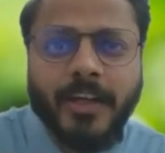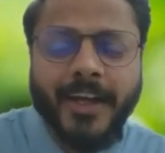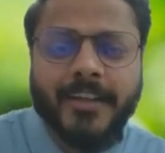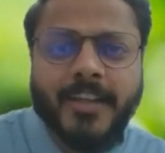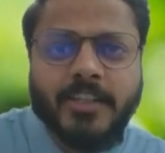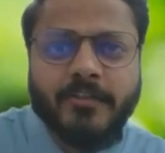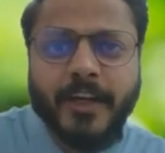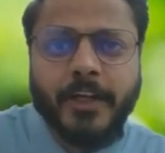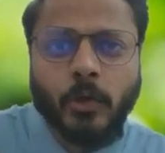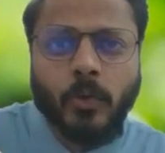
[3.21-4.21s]
In this
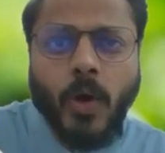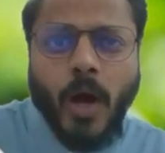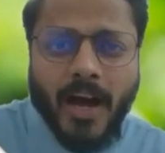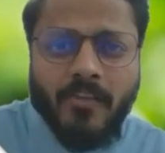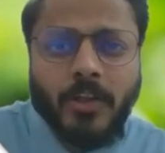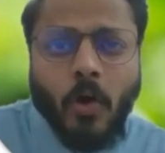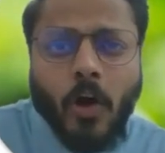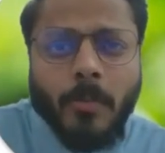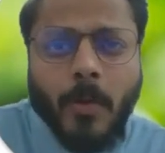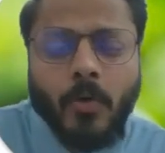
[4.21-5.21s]
video, I will
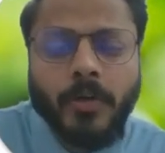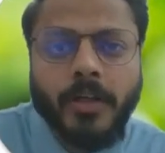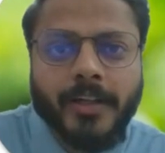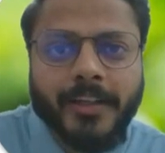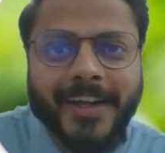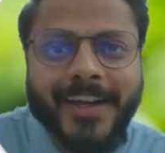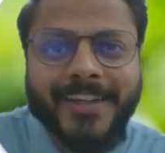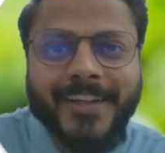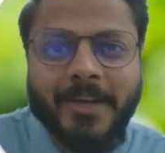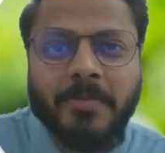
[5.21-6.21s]
talk about
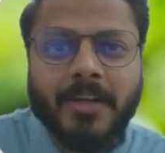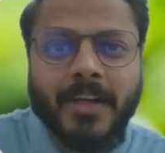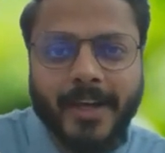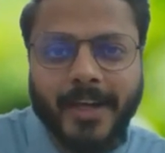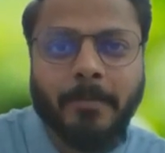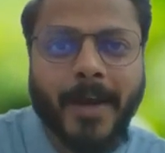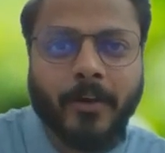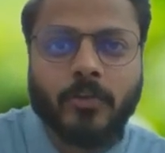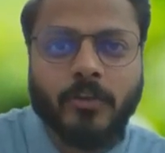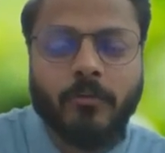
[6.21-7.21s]
date table in
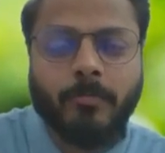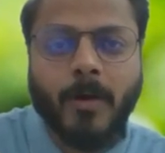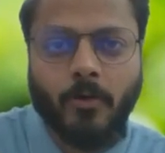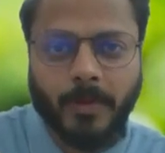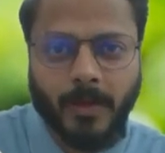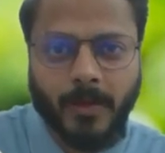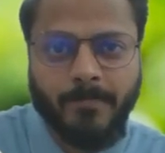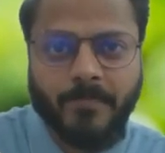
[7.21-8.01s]
Microsoft Power BI.